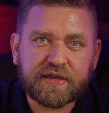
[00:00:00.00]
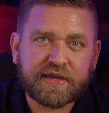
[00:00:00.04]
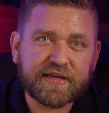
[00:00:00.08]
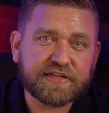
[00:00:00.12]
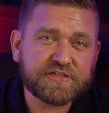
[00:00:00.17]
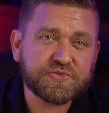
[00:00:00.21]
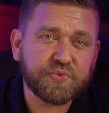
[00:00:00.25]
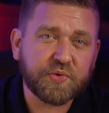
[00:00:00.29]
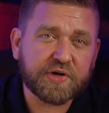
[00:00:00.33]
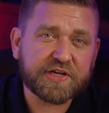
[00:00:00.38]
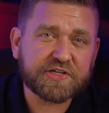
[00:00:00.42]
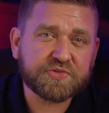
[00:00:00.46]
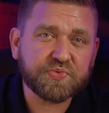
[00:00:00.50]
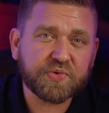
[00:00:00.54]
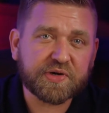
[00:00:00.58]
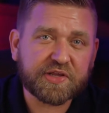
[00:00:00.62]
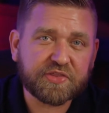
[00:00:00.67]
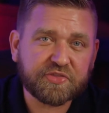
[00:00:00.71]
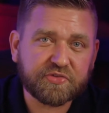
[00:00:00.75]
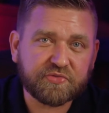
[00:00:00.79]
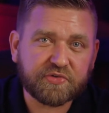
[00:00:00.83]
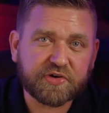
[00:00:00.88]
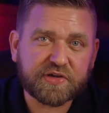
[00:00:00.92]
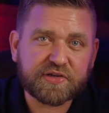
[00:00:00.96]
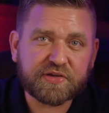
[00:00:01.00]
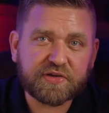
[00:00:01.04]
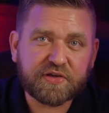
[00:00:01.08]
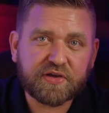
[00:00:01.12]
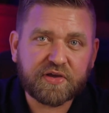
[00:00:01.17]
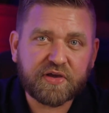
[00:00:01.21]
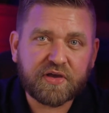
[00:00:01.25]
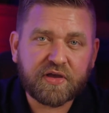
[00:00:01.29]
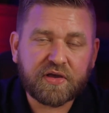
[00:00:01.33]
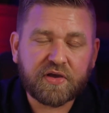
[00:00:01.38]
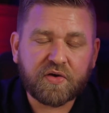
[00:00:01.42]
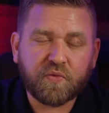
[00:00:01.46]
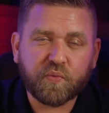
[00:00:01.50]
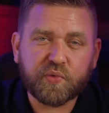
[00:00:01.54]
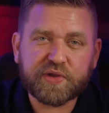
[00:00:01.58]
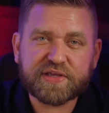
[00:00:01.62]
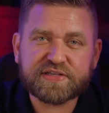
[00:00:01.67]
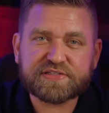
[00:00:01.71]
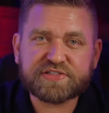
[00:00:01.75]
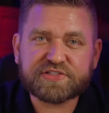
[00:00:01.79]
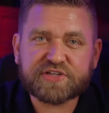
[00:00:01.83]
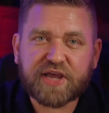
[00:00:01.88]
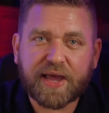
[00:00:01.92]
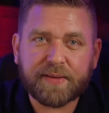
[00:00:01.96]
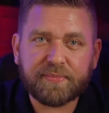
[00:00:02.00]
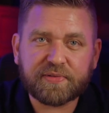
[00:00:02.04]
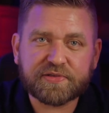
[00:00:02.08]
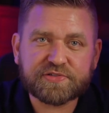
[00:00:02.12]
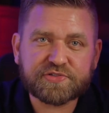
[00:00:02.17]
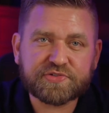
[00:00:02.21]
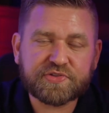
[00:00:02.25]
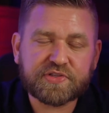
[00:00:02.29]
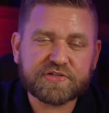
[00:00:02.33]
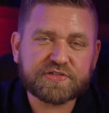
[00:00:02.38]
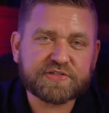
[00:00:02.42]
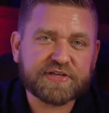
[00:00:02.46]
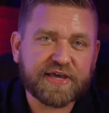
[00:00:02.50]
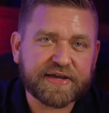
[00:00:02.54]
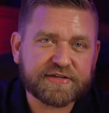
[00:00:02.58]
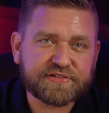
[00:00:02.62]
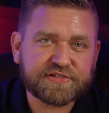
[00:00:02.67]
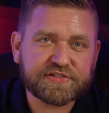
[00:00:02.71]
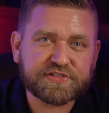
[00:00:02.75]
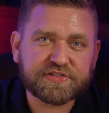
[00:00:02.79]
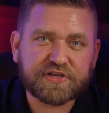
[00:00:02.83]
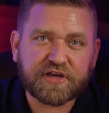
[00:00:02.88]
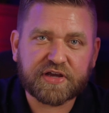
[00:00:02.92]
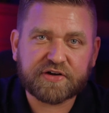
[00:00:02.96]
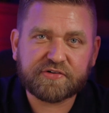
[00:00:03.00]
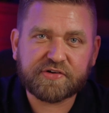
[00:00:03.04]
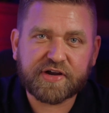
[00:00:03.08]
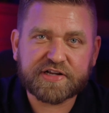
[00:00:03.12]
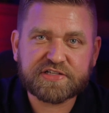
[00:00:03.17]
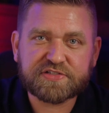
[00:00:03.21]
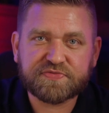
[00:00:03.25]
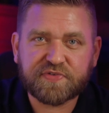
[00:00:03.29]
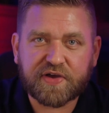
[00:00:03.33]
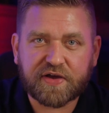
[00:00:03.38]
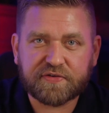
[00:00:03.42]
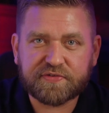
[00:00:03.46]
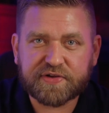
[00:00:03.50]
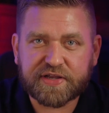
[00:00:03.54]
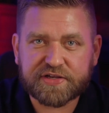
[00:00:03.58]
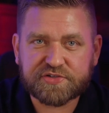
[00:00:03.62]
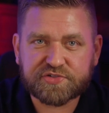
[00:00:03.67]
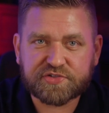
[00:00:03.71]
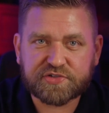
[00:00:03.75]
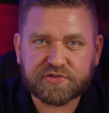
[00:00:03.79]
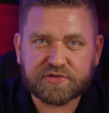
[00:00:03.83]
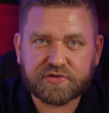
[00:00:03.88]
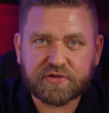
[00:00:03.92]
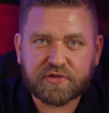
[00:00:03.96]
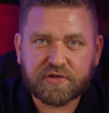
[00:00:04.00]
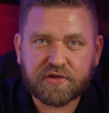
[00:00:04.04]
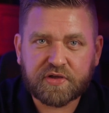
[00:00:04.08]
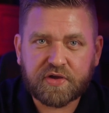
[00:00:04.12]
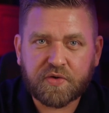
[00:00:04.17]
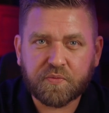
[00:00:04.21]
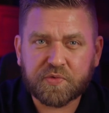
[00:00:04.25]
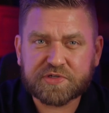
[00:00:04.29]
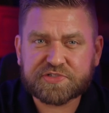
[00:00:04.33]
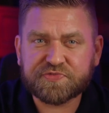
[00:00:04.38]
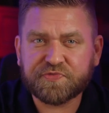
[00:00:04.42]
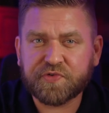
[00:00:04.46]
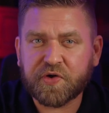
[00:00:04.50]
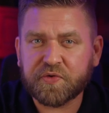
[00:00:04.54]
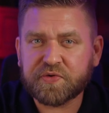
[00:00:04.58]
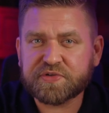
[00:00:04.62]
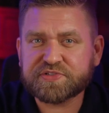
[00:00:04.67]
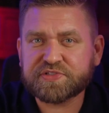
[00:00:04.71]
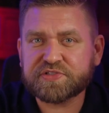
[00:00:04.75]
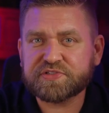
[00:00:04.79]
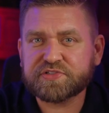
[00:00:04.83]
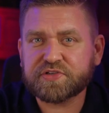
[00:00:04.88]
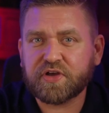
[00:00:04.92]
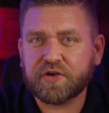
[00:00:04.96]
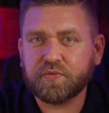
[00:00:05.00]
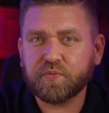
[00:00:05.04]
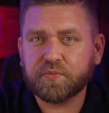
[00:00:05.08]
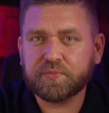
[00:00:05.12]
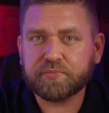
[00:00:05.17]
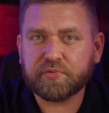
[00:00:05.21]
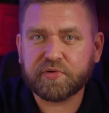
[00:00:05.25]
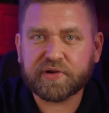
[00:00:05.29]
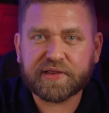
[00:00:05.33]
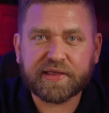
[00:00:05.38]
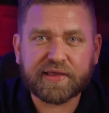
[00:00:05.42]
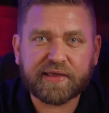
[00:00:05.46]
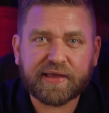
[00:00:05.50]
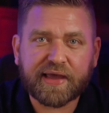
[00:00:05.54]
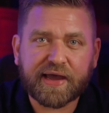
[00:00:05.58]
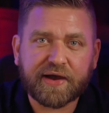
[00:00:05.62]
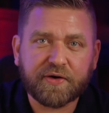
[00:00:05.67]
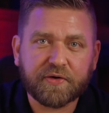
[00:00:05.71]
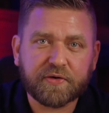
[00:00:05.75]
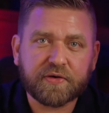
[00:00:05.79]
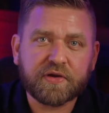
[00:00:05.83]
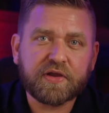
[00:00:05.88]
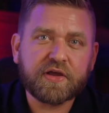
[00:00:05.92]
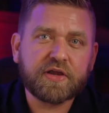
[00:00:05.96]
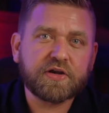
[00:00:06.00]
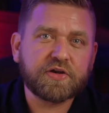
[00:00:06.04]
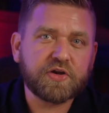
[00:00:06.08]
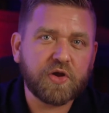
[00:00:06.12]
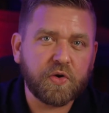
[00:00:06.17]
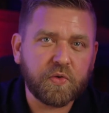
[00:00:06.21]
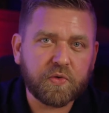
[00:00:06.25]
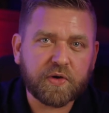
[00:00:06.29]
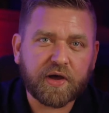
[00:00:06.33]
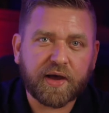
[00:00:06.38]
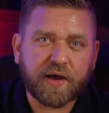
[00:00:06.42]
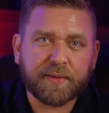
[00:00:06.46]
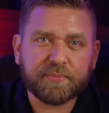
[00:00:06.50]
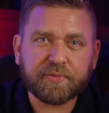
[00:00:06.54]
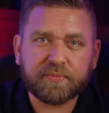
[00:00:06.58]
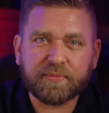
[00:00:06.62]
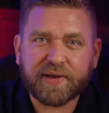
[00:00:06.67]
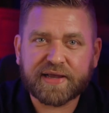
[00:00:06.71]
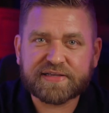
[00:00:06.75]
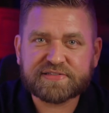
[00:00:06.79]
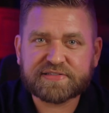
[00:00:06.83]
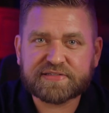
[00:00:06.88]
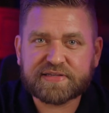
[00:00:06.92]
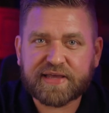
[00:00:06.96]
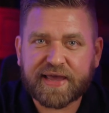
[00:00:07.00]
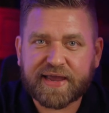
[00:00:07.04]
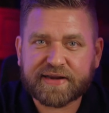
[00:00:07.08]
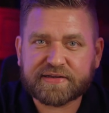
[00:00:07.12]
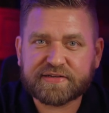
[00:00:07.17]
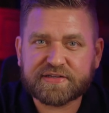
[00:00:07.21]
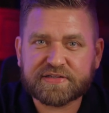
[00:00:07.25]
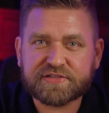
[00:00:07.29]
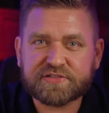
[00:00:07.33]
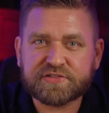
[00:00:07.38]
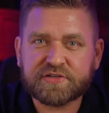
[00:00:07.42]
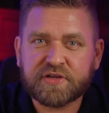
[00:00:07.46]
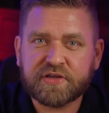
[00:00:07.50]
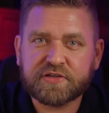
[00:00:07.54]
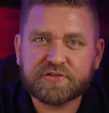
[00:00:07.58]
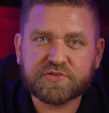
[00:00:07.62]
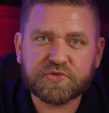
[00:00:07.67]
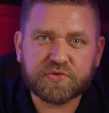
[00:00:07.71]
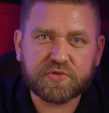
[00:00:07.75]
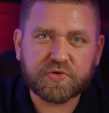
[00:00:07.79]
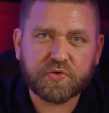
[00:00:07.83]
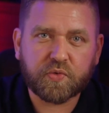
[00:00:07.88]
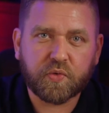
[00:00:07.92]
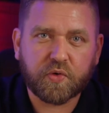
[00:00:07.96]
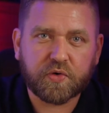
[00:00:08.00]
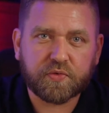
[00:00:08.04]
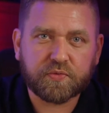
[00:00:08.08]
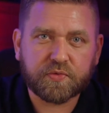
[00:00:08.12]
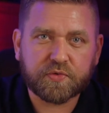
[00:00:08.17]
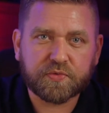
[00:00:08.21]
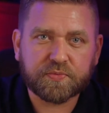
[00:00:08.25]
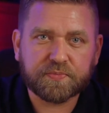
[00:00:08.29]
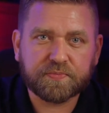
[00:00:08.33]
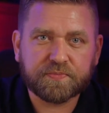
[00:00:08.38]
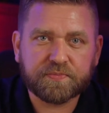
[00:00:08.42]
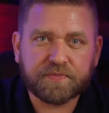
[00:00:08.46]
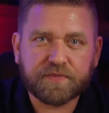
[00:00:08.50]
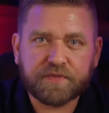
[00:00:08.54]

In 2023, we established the Texas Gun Rights Foundation, which focuses on bringing our no compromise tactics to the courtroom.